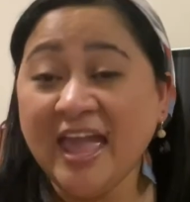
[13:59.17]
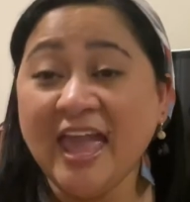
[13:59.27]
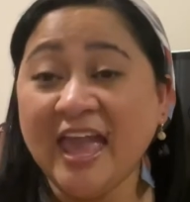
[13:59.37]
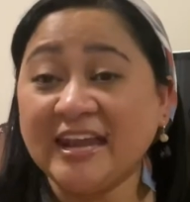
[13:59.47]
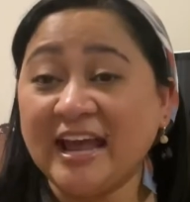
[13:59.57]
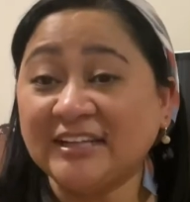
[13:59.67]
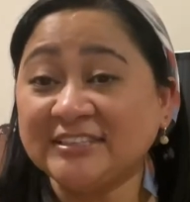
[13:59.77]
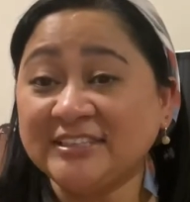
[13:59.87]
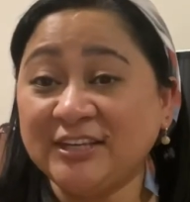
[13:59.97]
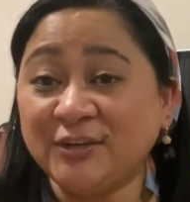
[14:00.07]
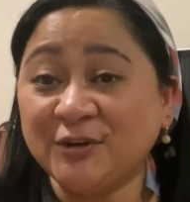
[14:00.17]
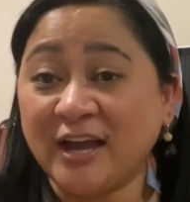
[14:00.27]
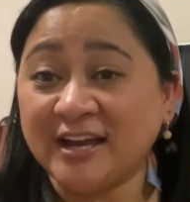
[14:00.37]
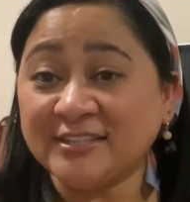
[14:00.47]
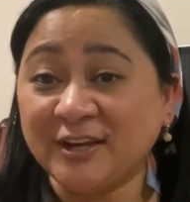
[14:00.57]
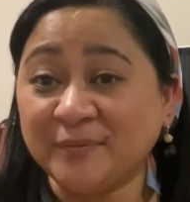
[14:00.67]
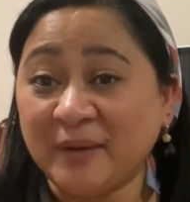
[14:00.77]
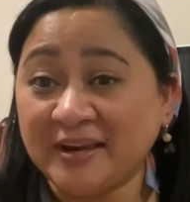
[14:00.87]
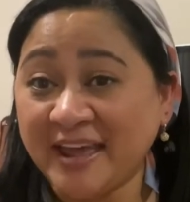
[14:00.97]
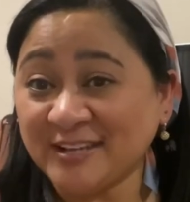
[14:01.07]
and I'll see you guys on
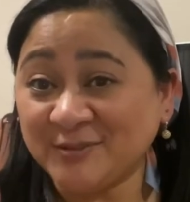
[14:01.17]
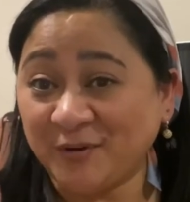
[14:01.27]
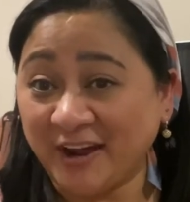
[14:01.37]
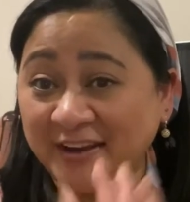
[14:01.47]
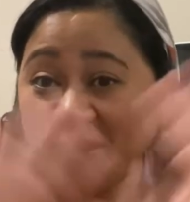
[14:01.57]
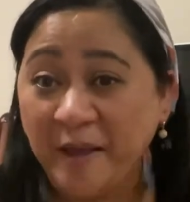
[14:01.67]
my next one.